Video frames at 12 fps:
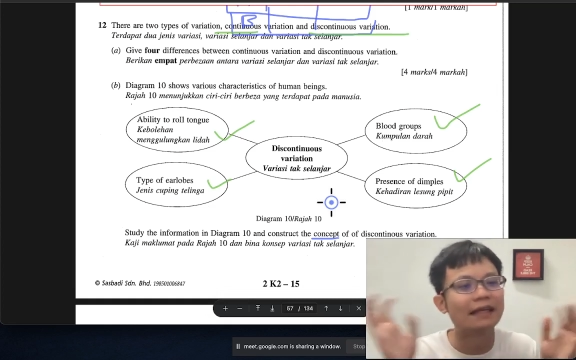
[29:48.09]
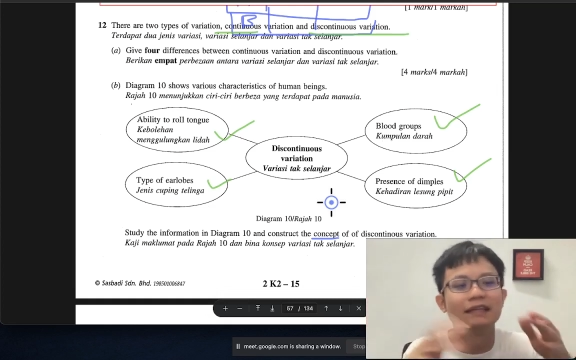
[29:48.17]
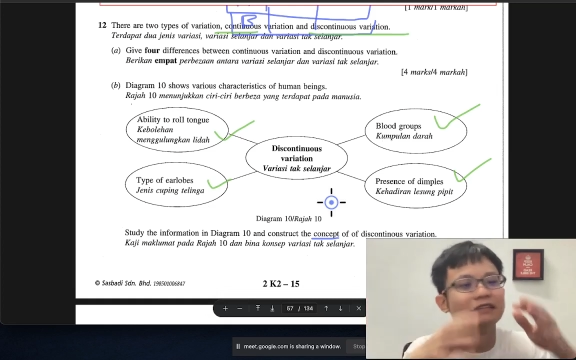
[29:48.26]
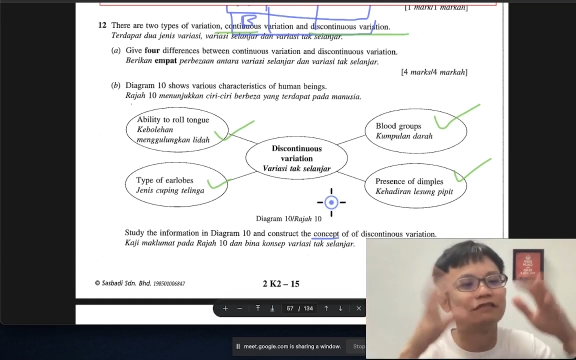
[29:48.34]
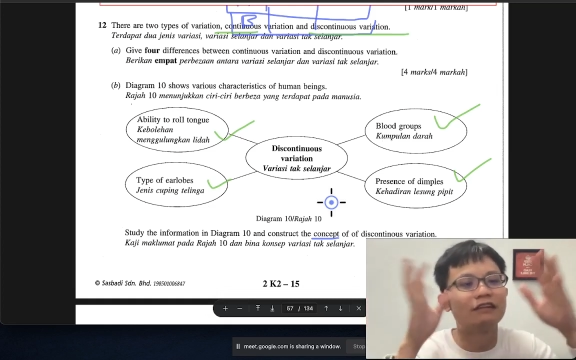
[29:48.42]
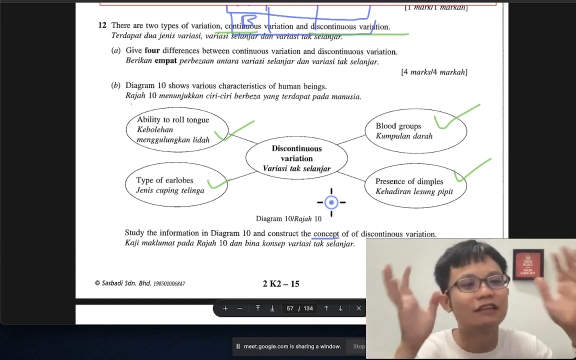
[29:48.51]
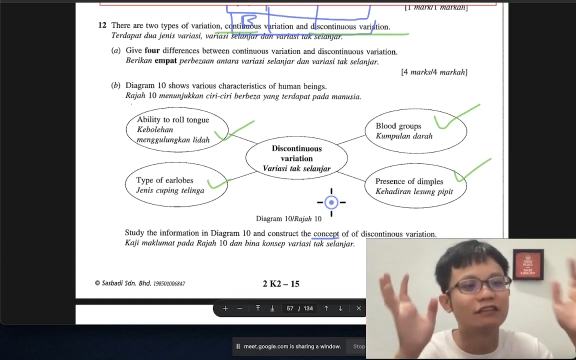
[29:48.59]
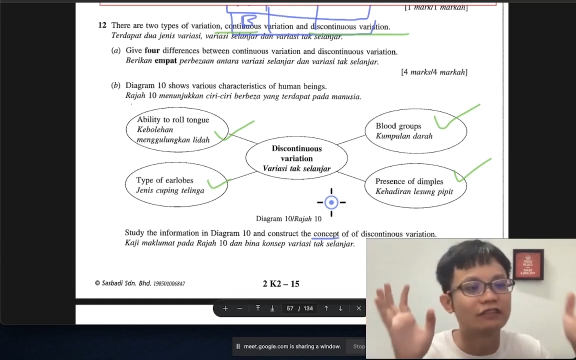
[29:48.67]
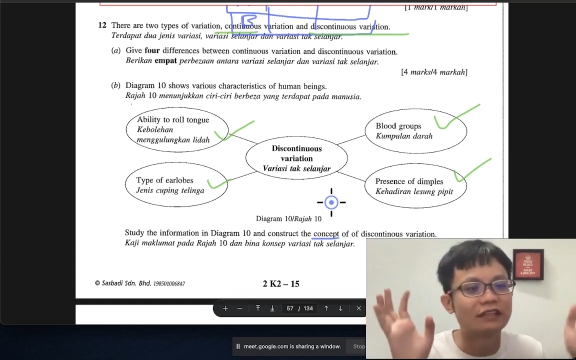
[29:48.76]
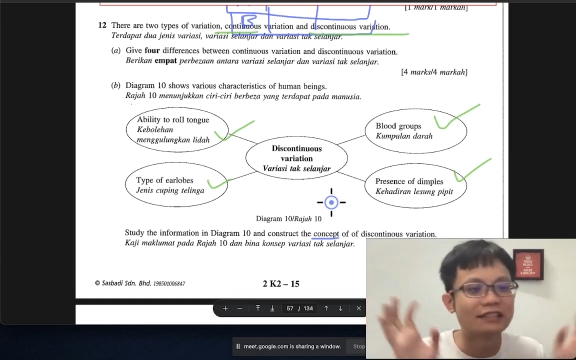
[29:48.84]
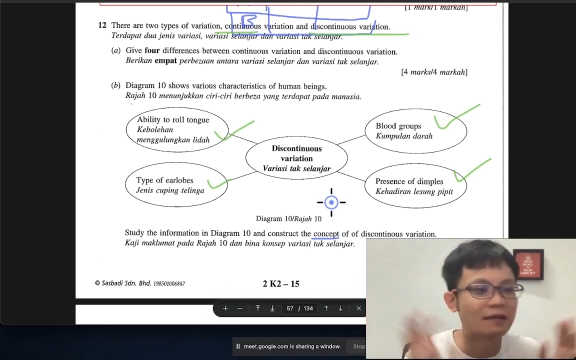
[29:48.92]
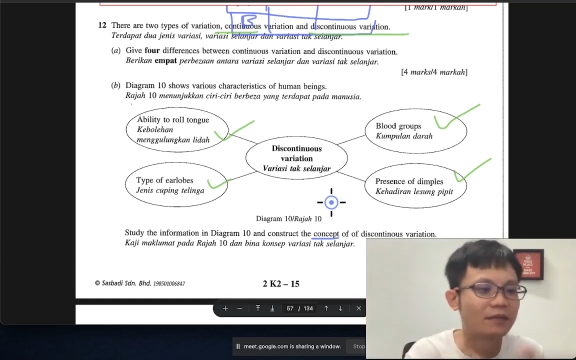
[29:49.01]
It's really
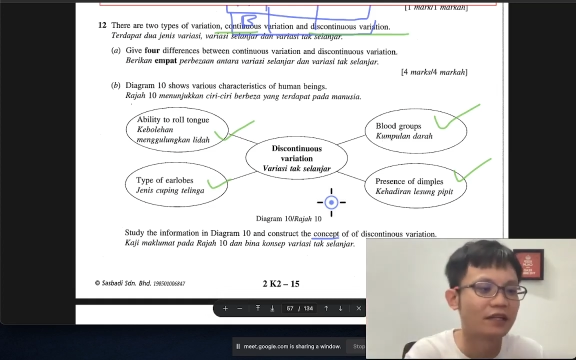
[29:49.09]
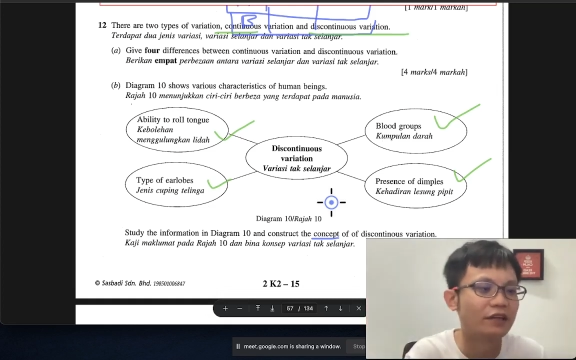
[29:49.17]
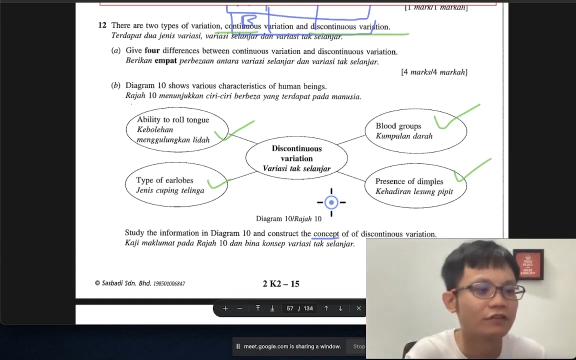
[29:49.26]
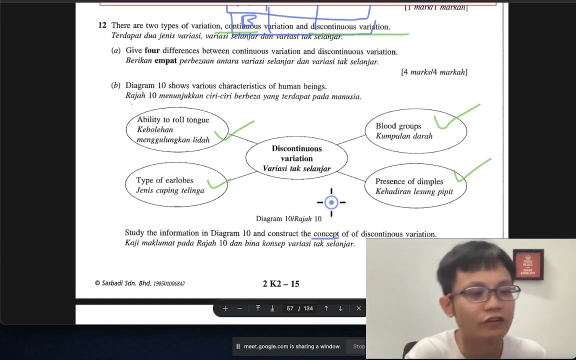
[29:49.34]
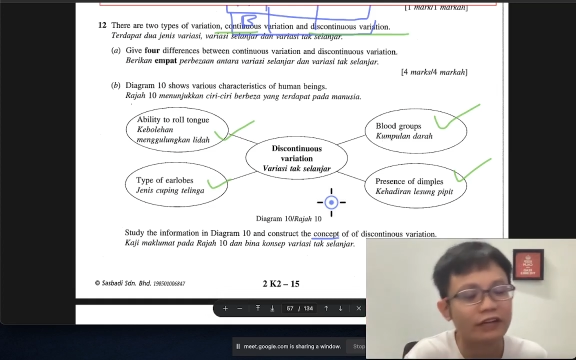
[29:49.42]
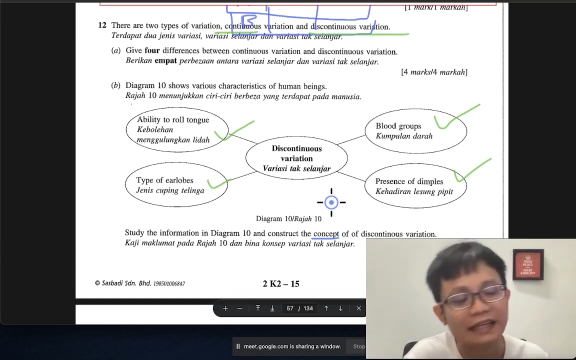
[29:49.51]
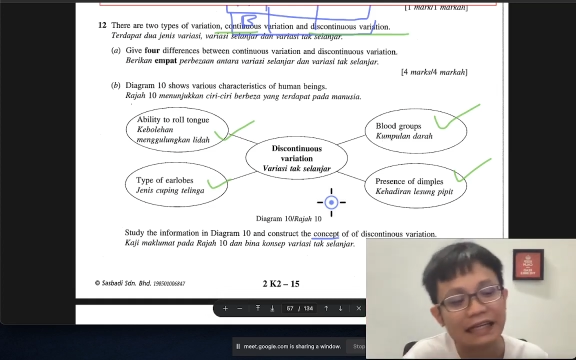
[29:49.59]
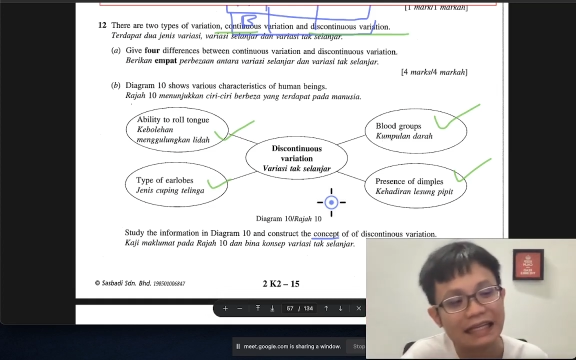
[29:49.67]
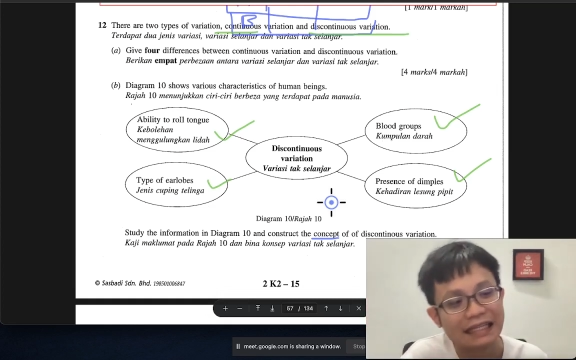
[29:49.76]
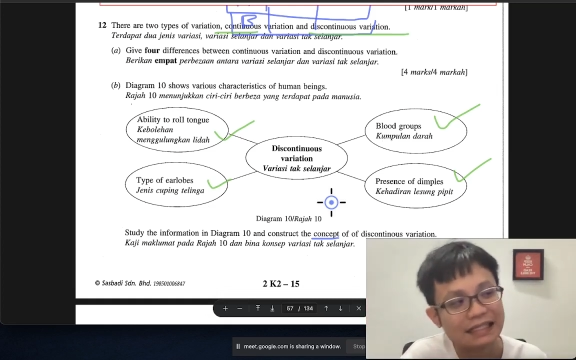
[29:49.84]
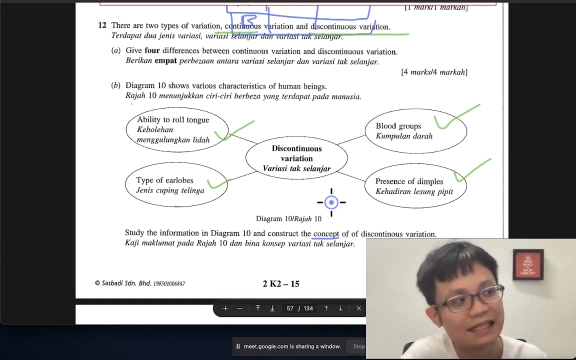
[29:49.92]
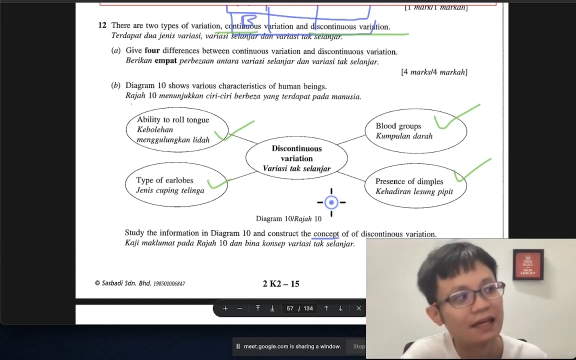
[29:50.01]
totally something new. So it
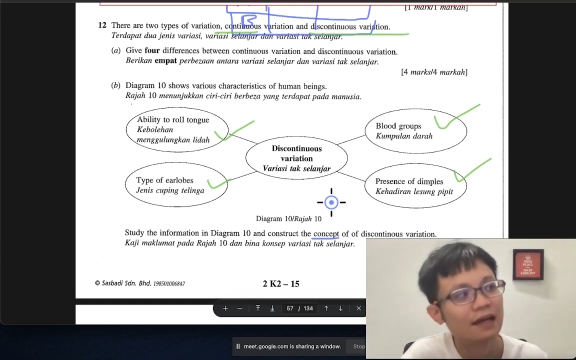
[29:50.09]
is